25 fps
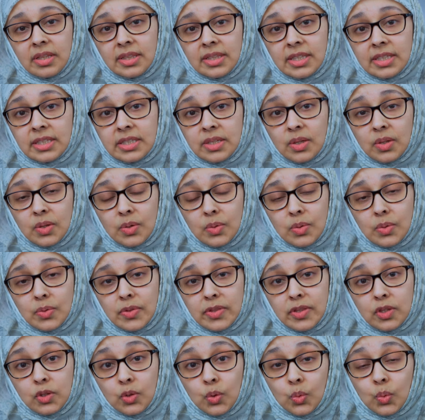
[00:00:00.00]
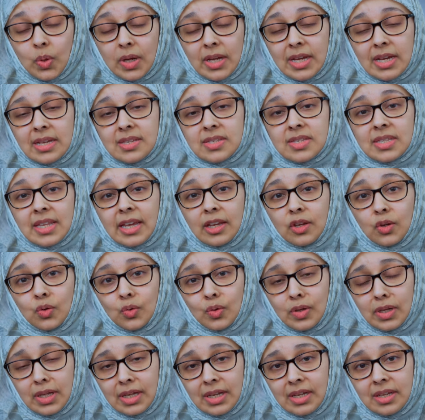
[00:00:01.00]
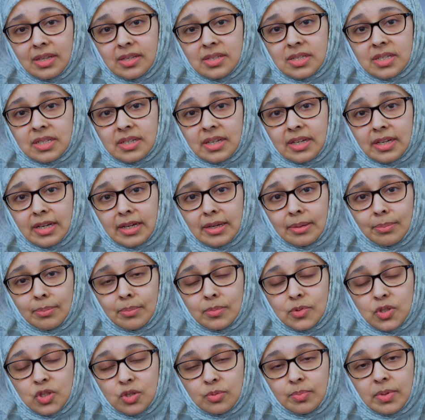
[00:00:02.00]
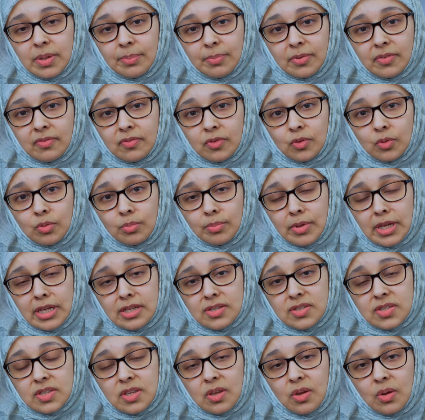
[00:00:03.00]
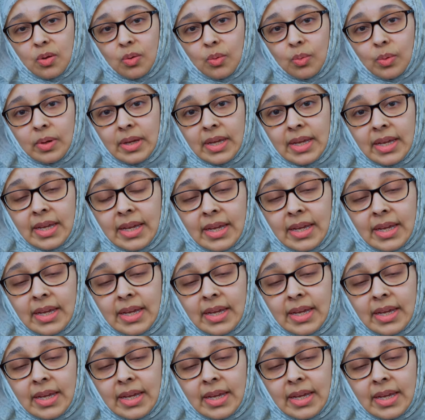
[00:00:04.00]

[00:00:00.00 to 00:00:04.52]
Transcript: the du'as that you need to be performing. So